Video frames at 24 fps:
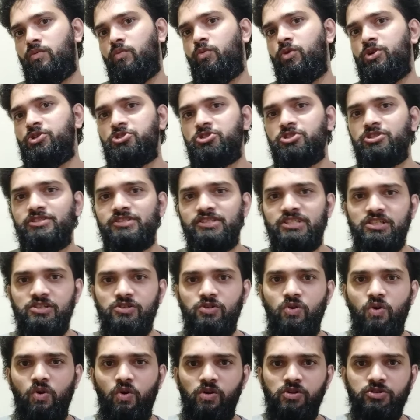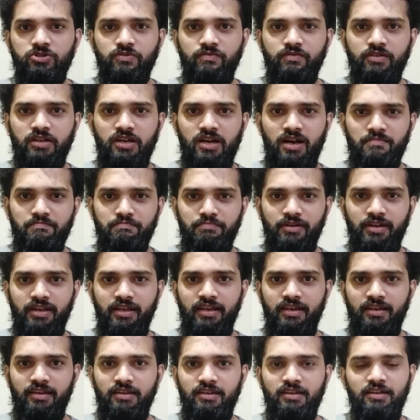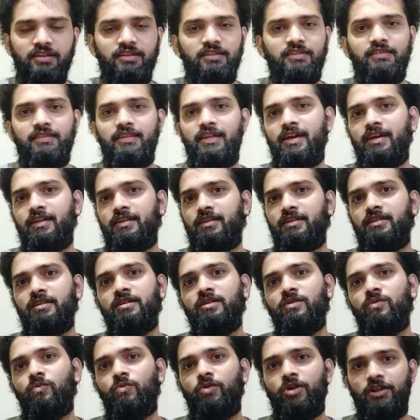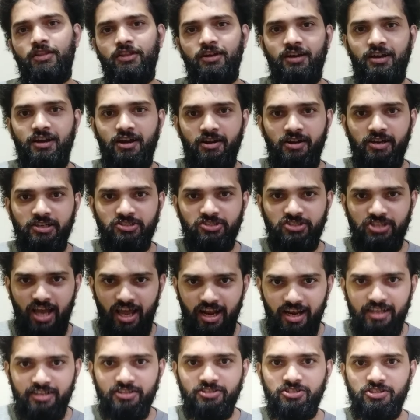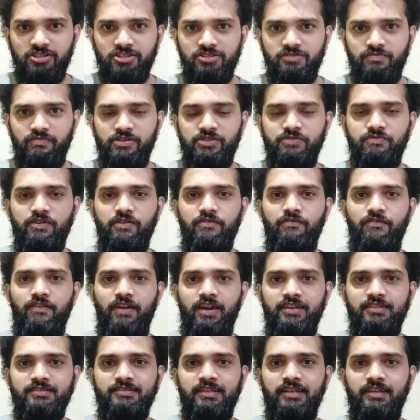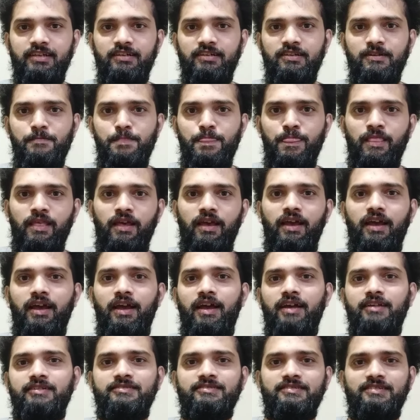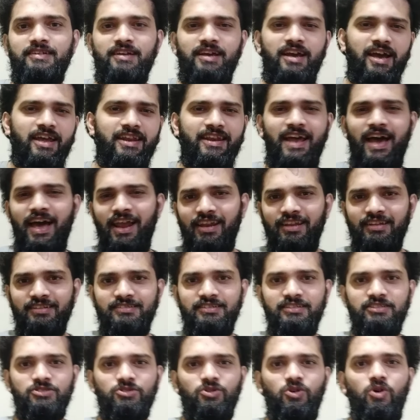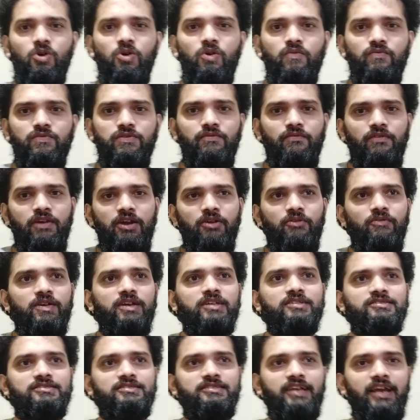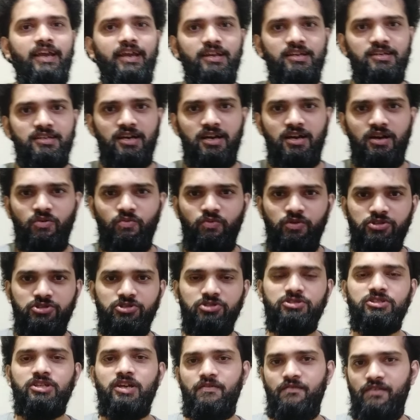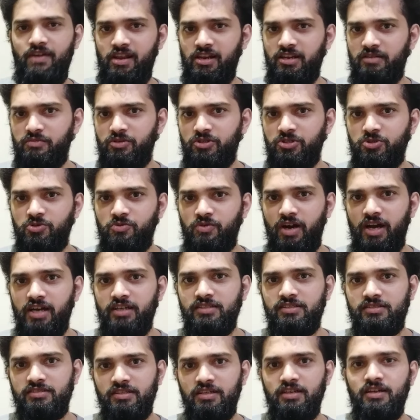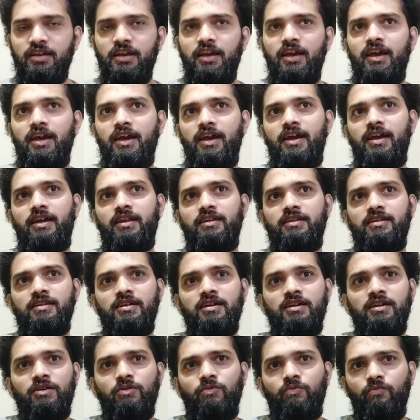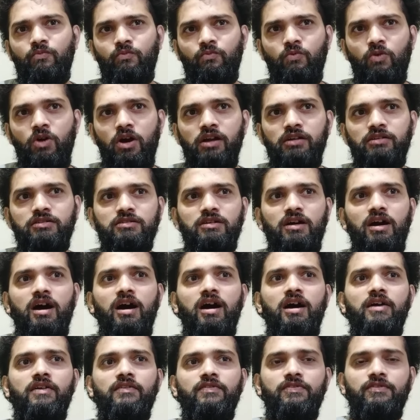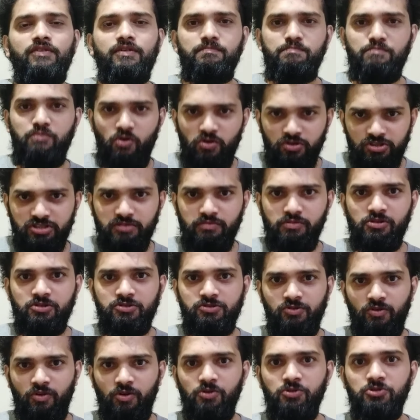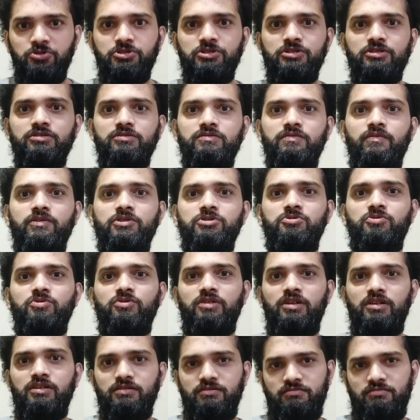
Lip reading: visions and goals of the company, then what are the current challenges which we are facing, and analysis of the various data which is available to us, and what are the possible solutions which could